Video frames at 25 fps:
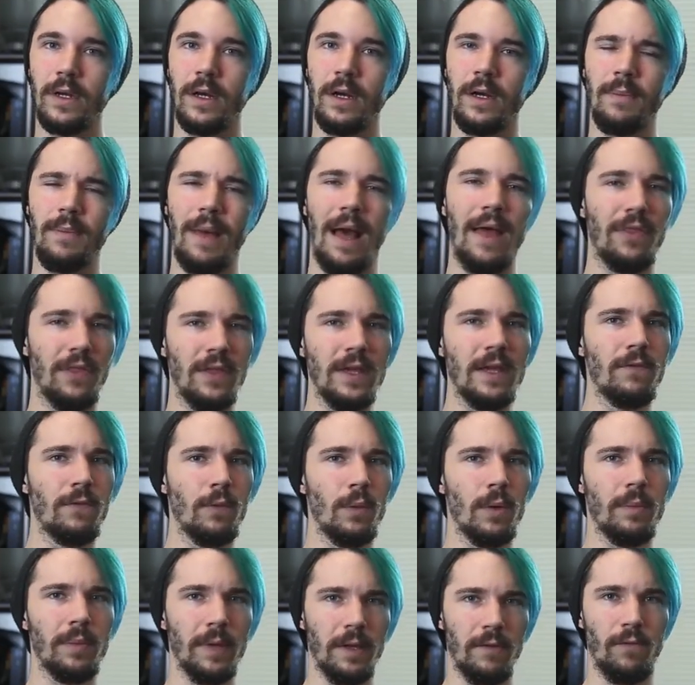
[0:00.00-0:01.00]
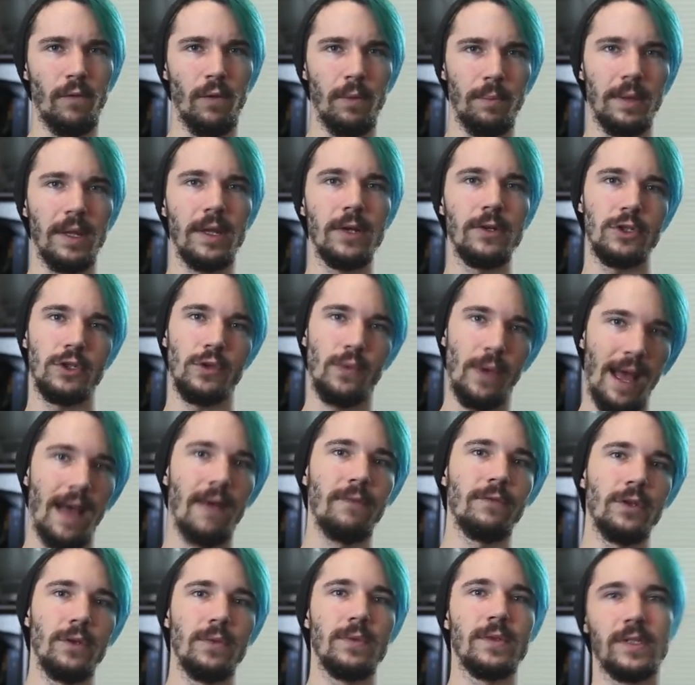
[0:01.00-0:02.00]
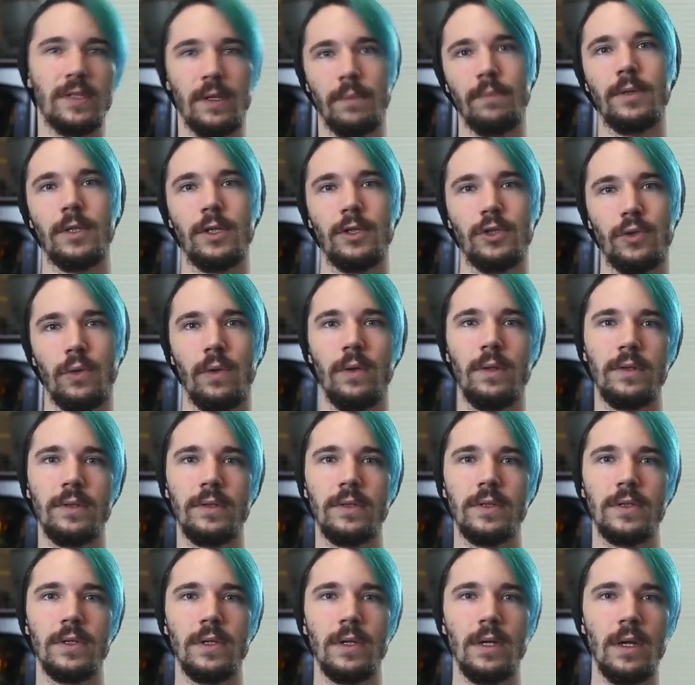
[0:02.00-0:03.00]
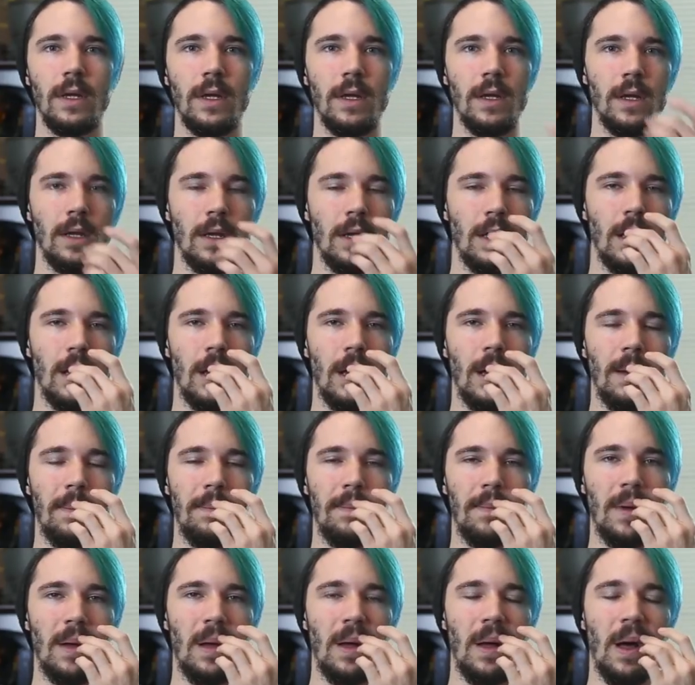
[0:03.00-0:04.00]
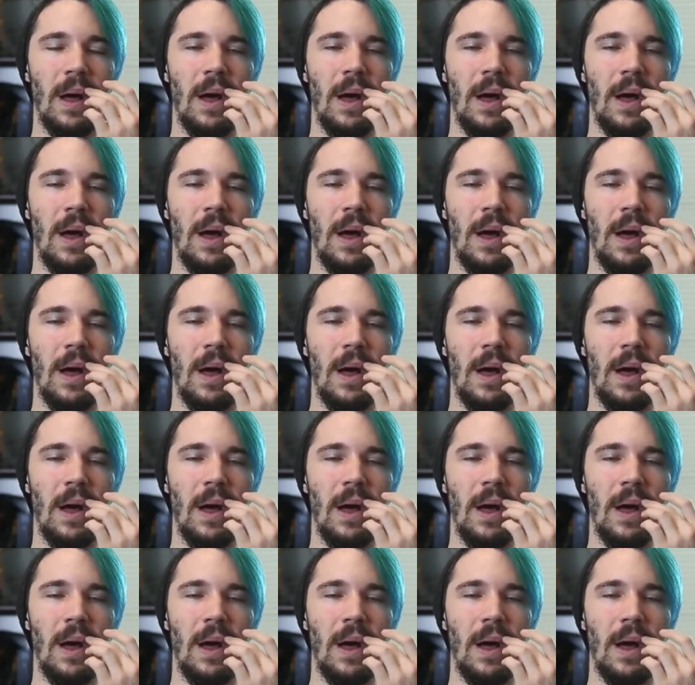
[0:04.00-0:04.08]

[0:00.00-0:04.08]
Um, I think if you want to play four players, you have to use some controllers. Um,